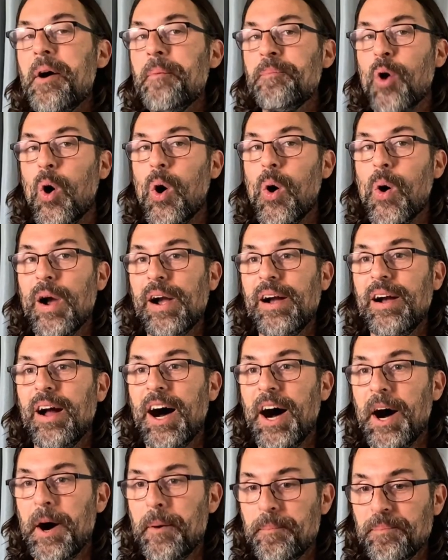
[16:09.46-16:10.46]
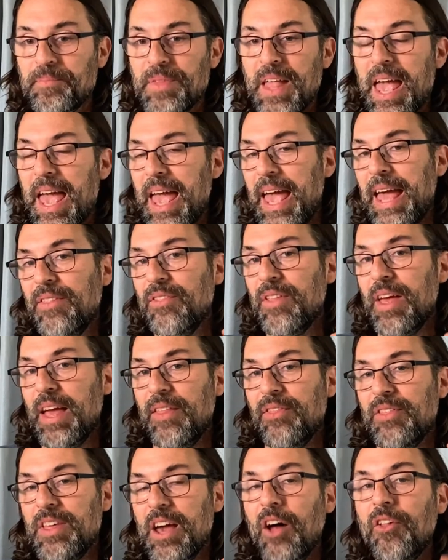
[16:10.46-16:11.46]
Or, and
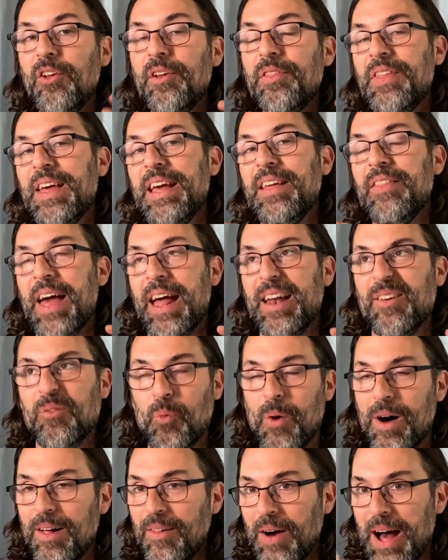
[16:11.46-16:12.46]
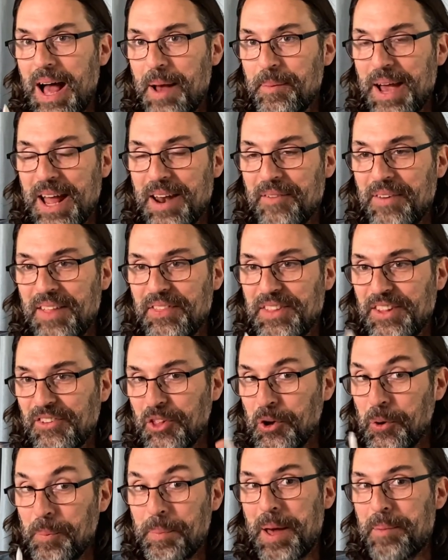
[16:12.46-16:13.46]
the other thing that, while I'm kind of on these
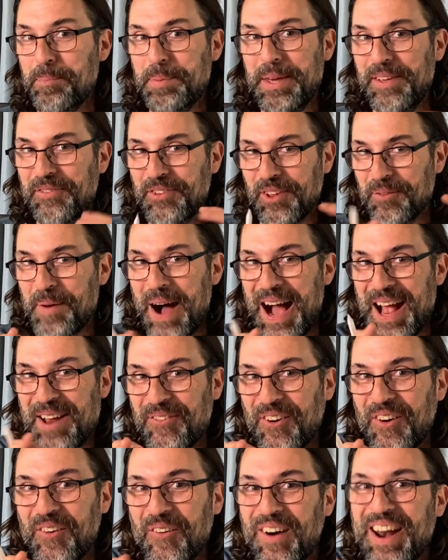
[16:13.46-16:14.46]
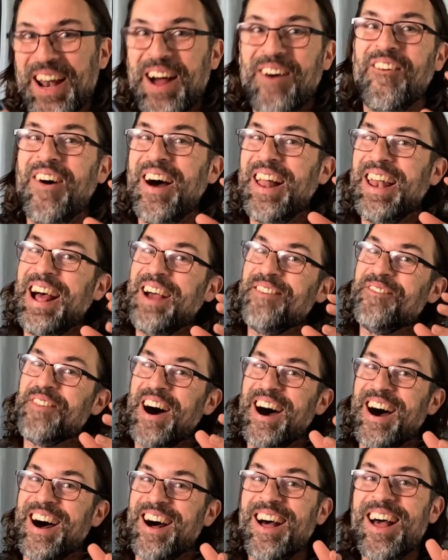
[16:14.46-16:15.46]
little pet peeves of mine for when
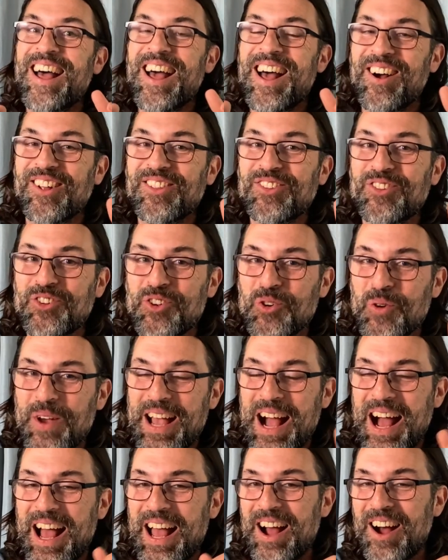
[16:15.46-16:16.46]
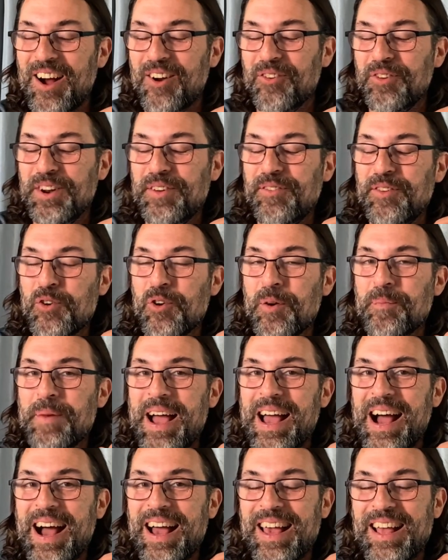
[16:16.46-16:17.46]
I'm doing, reviewing
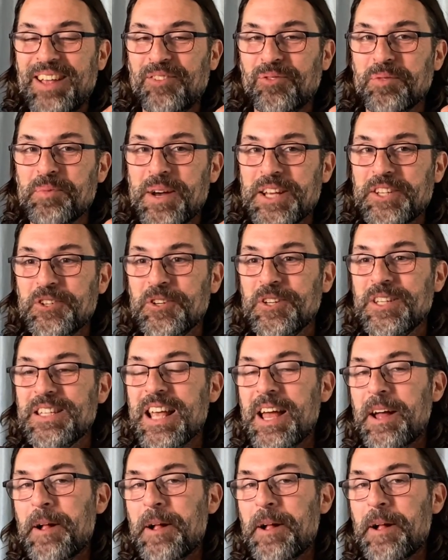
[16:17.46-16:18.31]
my IAs with my students,